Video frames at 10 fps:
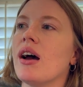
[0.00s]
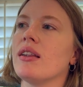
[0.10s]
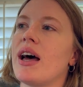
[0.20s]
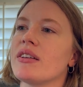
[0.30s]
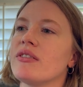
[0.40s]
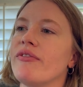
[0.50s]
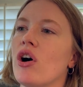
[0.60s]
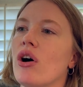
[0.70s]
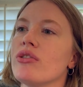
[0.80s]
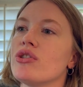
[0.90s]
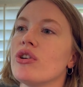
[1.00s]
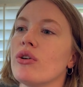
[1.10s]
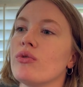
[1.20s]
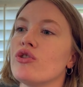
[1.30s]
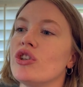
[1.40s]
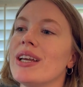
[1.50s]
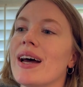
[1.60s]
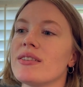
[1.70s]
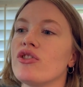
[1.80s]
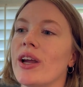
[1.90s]
last fall. So she
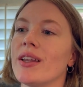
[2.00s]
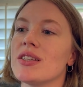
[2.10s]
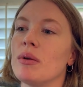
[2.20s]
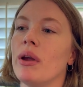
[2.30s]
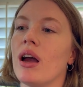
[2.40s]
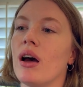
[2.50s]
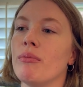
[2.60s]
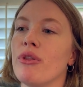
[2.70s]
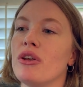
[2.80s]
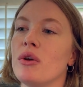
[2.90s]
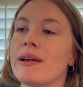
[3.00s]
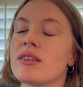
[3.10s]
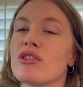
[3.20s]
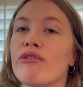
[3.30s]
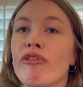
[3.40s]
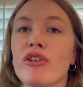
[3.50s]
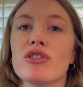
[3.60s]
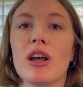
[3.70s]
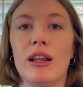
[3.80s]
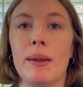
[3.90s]
has a chance to become the U.S.'s
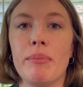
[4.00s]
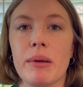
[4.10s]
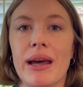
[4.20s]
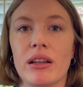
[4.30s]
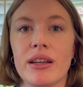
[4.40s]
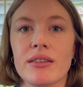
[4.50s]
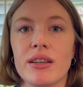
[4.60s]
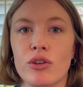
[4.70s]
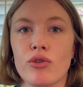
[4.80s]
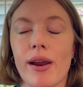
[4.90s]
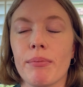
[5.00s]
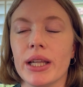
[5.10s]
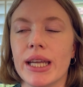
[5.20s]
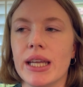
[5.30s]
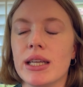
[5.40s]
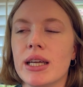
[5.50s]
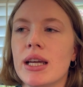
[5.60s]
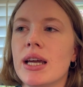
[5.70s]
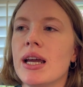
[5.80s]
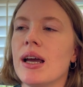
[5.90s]
first Olympic medalist in trampoline.
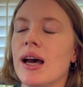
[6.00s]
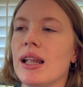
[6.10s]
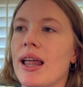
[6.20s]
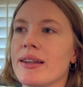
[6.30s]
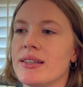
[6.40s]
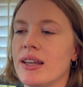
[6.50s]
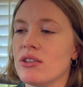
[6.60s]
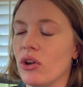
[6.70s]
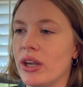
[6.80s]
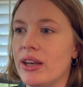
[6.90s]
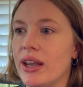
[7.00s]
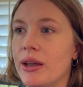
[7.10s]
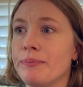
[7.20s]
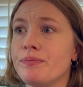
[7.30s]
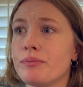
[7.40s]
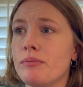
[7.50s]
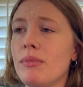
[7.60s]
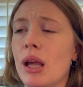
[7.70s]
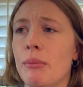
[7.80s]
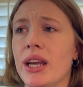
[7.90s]
Alexei is looking to
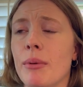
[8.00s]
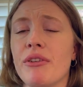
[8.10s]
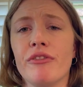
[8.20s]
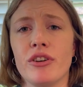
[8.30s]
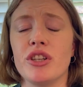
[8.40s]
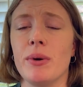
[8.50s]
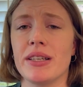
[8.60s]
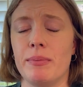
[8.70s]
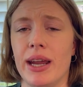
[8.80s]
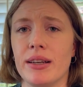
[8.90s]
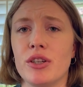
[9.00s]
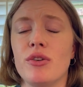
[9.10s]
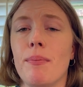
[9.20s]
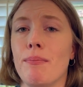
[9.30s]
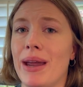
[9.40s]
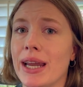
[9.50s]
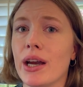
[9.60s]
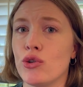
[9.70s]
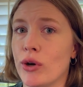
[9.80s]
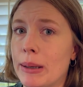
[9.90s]
become the first U.S. man to make
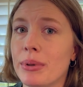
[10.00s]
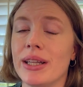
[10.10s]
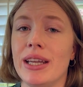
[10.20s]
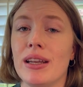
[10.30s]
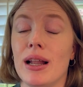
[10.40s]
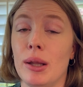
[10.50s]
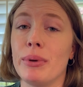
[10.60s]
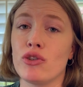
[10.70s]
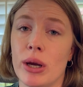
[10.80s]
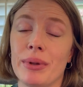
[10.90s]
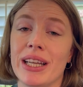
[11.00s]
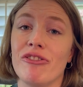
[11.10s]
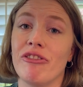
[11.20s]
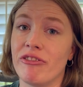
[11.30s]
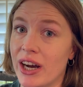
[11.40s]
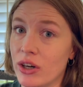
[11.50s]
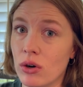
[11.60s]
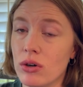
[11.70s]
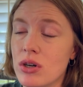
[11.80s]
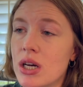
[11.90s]
a Olympic trampoline
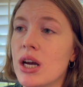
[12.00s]
final.